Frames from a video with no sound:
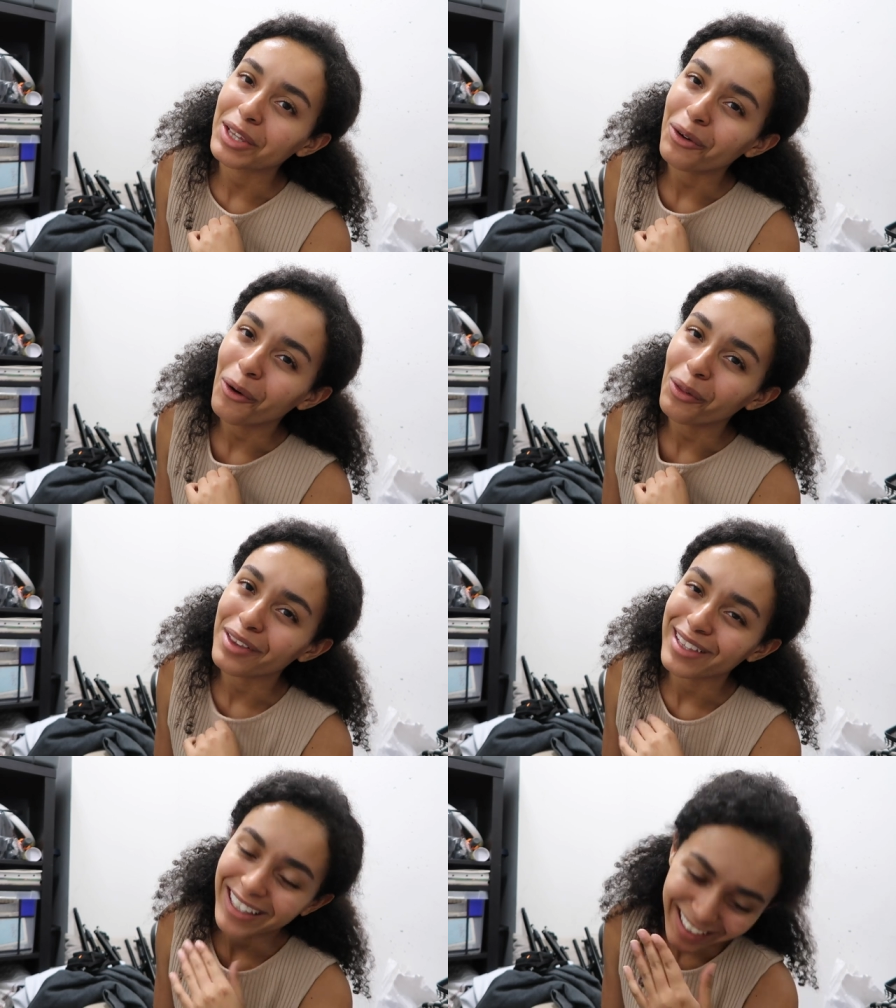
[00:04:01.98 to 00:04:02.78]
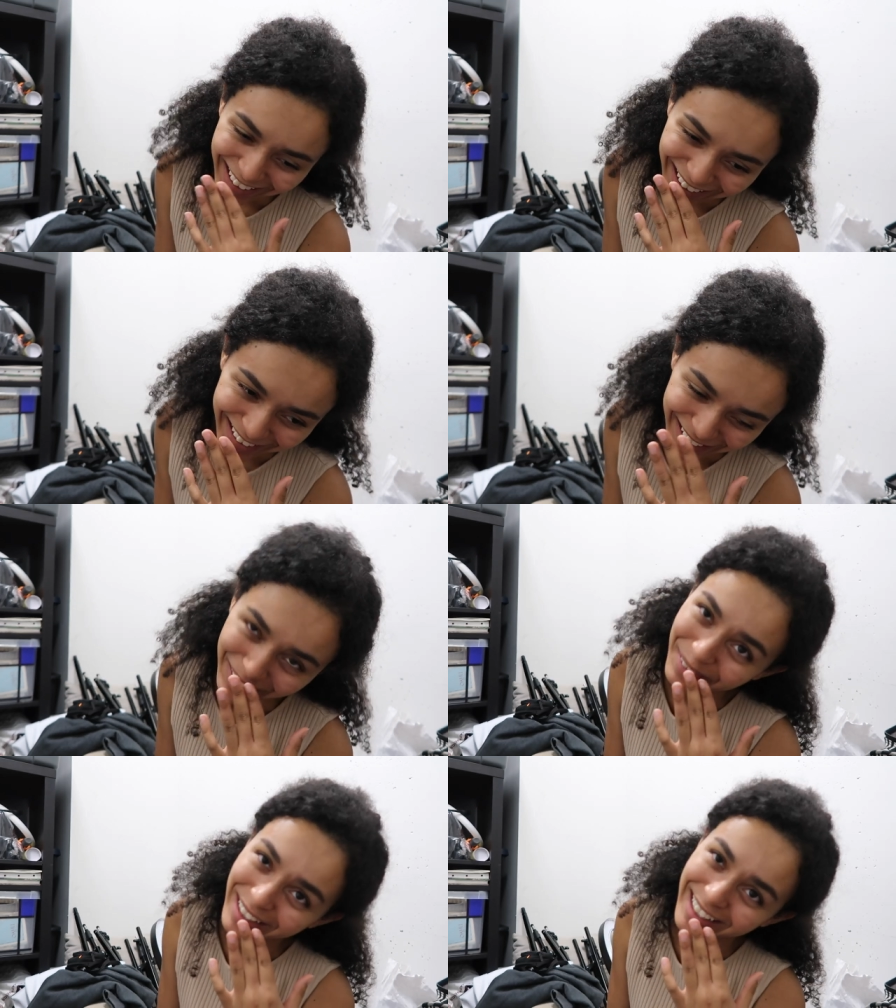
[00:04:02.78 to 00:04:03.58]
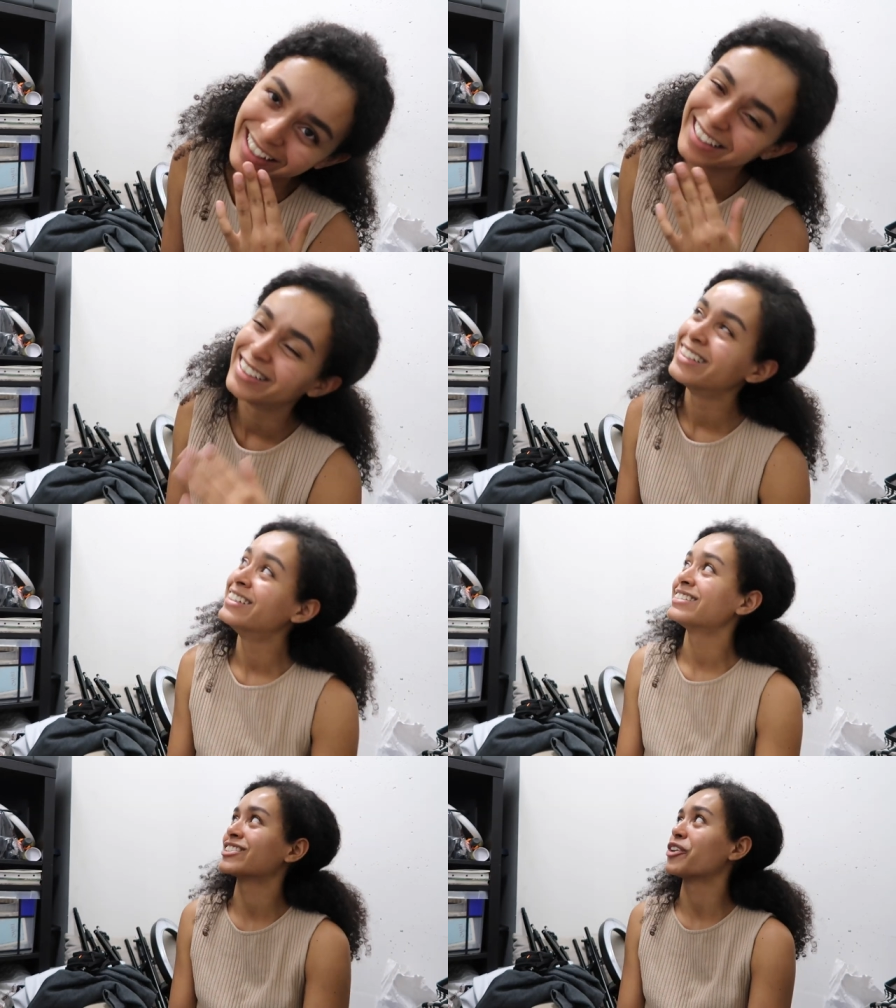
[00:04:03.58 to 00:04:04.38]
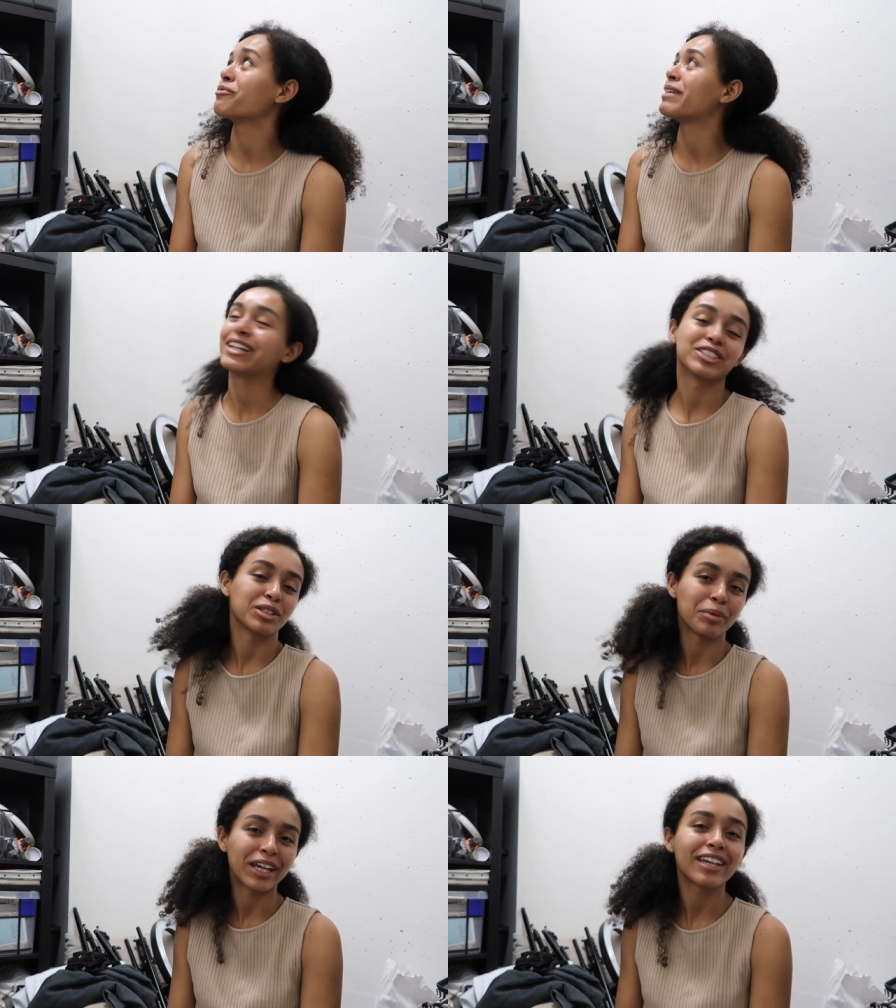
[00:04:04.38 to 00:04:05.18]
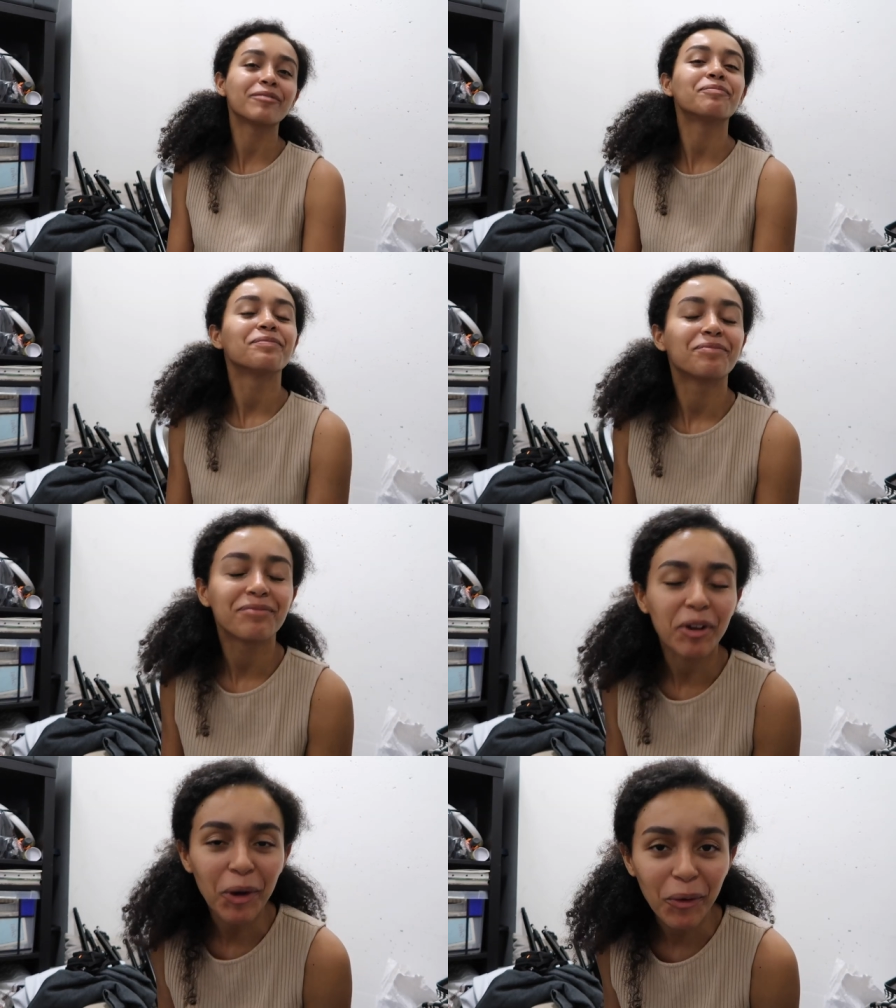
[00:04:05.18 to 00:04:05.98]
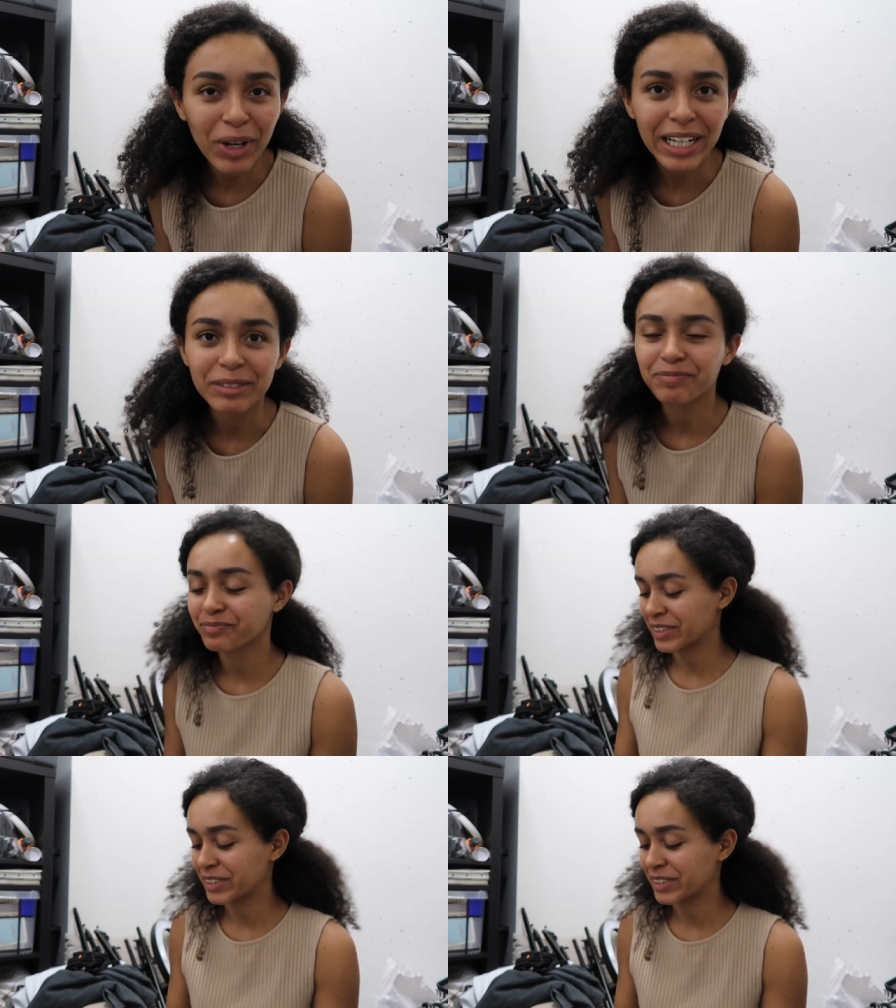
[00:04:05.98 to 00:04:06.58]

little hole in it already. So I've managed to break it already.